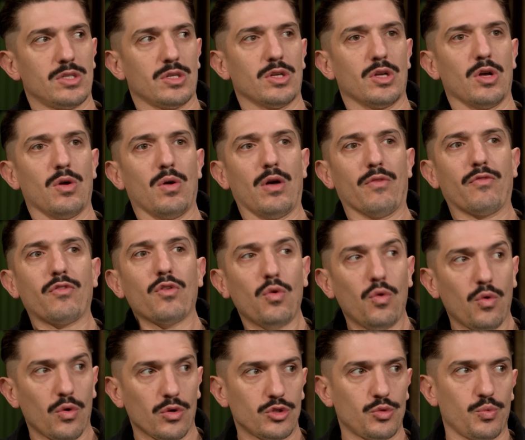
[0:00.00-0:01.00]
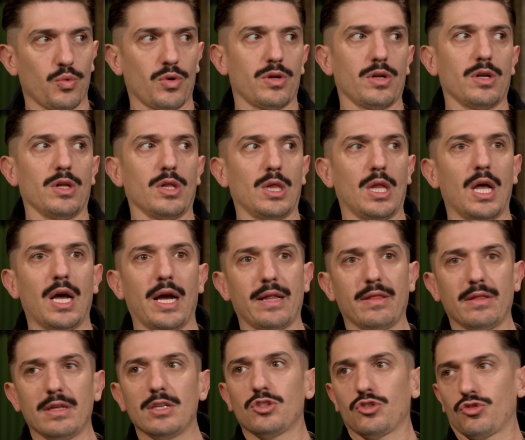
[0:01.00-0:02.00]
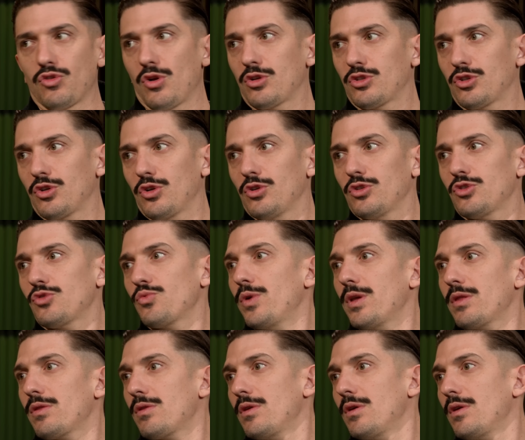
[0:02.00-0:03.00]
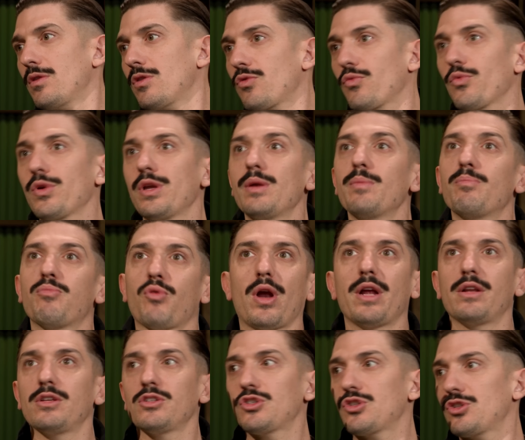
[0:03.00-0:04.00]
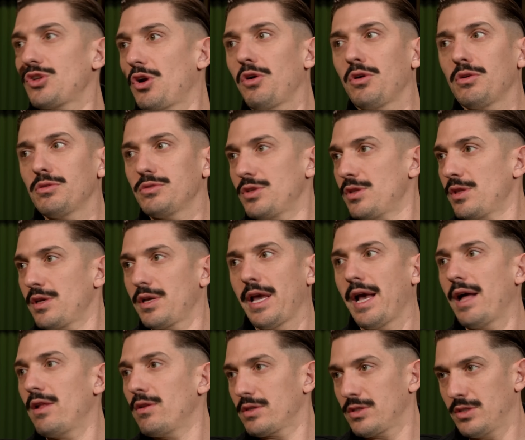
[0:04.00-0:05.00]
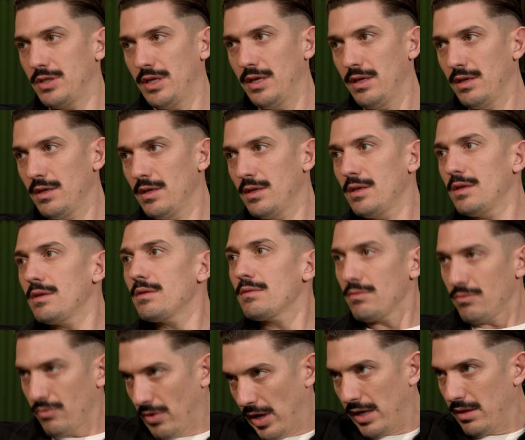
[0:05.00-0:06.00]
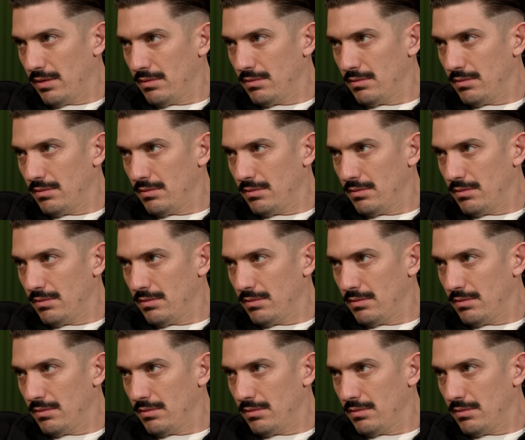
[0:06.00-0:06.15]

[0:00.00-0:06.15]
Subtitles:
and go, of course, we're going to align these structures with the 3 brightest stars in the galaxy, right?